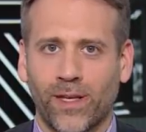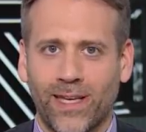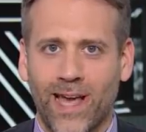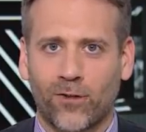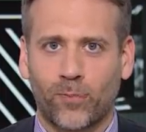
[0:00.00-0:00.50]
the
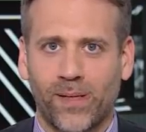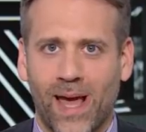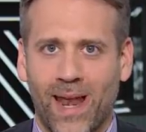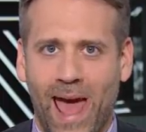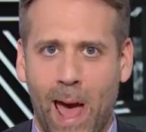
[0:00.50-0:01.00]

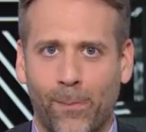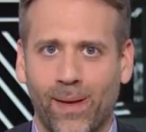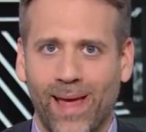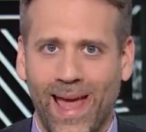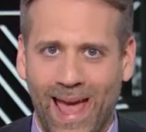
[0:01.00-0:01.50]
ESPN app.
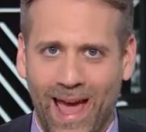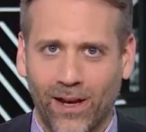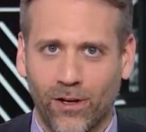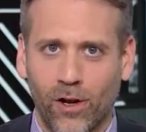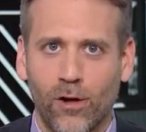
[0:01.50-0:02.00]

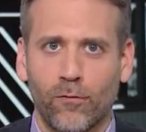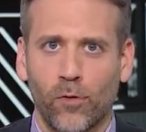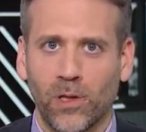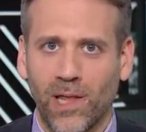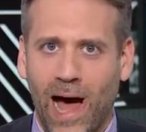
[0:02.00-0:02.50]
And
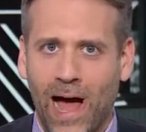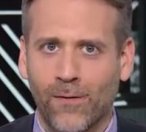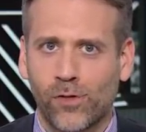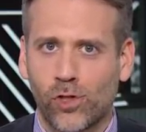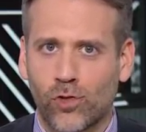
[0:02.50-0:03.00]
for
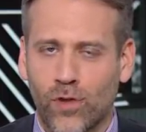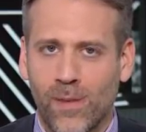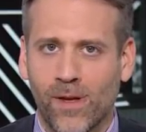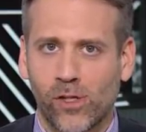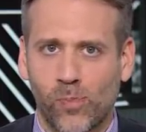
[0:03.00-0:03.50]
live
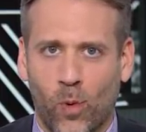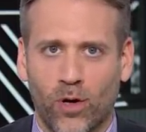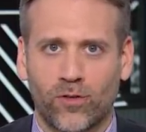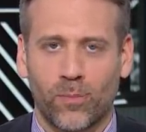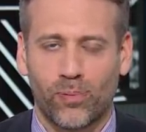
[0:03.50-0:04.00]
streaming
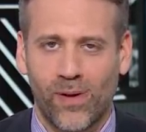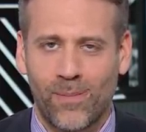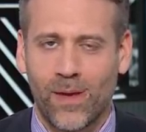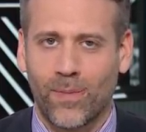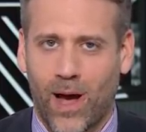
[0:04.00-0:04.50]
sports and
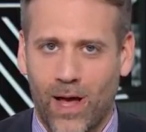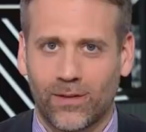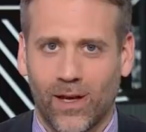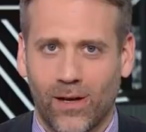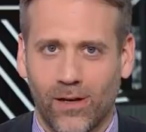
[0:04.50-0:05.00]
premium
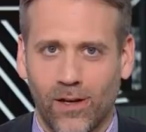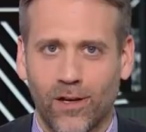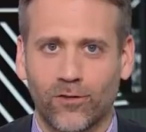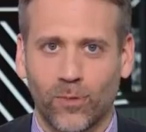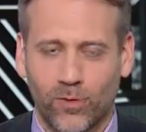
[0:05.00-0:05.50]
content,
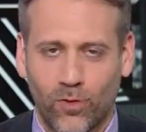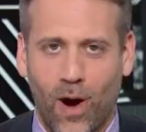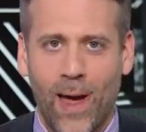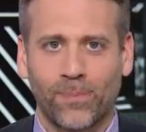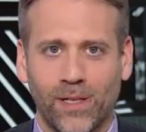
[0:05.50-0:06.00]

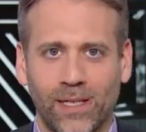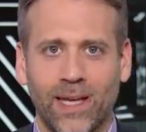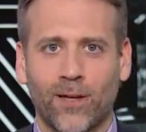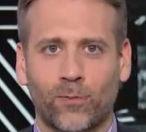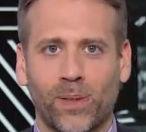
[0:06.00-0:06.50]
subscribe to
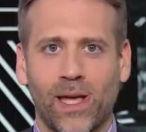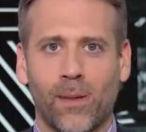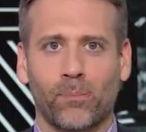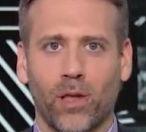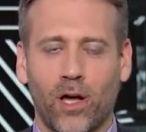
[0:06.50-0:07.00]

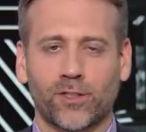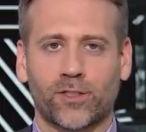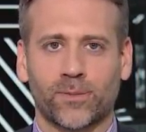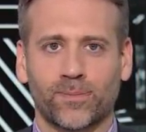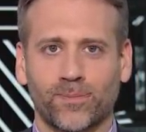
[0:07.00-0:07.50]
ESPN Plus.